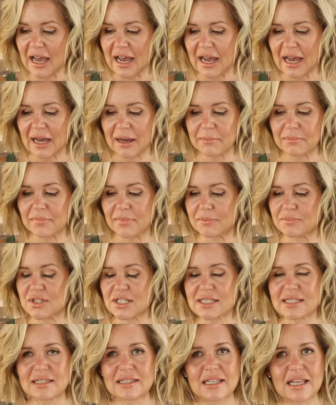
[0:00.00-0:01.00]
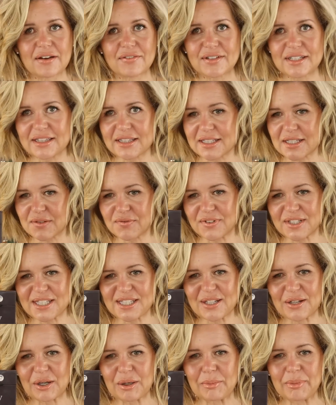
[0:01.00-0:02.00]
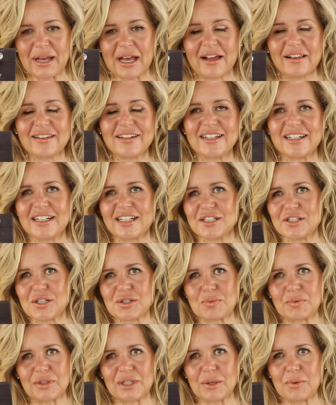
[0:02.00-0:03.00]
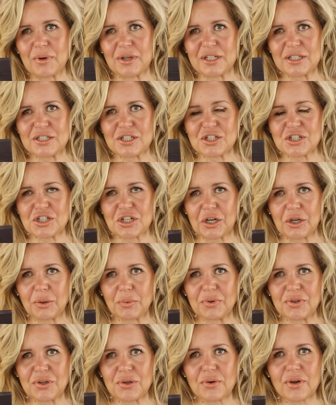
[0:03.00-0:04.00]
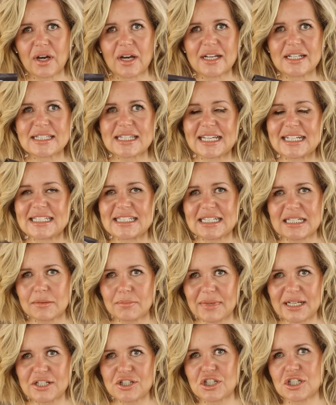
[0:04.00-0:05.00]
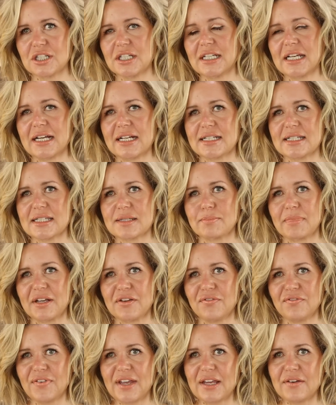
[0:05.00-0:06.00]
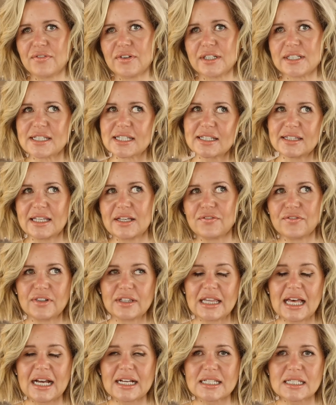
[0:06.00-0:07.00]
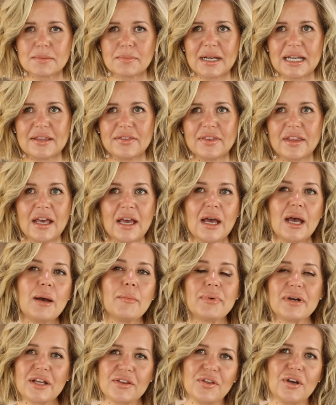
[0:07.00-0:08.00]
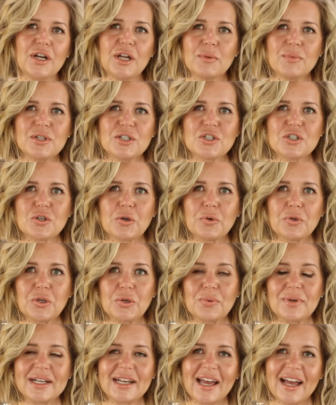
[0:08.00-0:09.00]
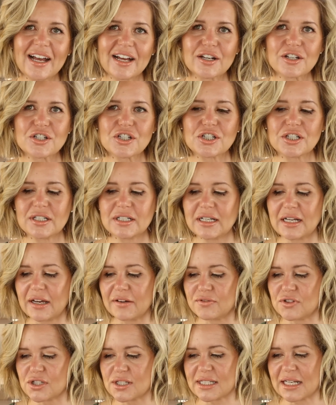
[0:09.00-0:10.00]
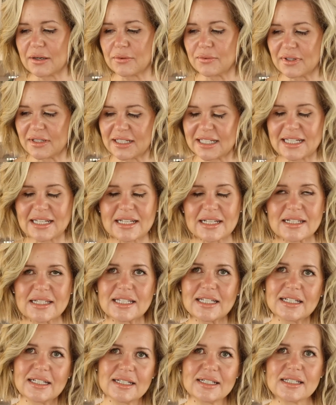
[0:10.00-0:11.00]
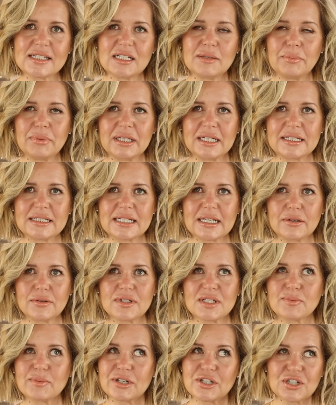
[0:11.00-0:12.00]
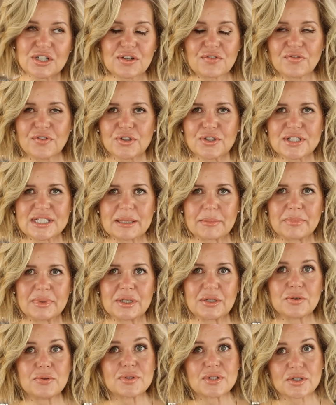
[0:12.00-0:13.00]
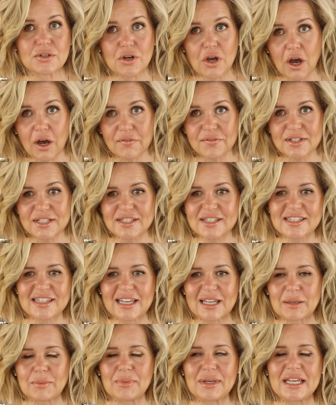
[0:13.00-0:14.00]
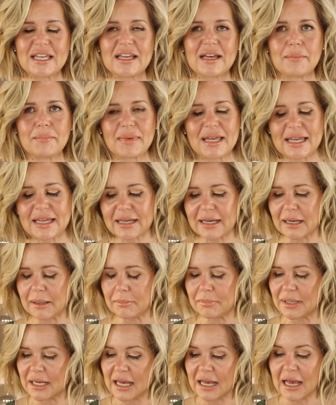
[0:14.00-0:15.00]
I'm just loving this Viseart palette and I just really wanted to share it with you guys. I did mention it as my favorites, I think, for last month, but I thought I would show you in action of just how easy it is to blend out, especially for somebody who's a novice like me at makeup.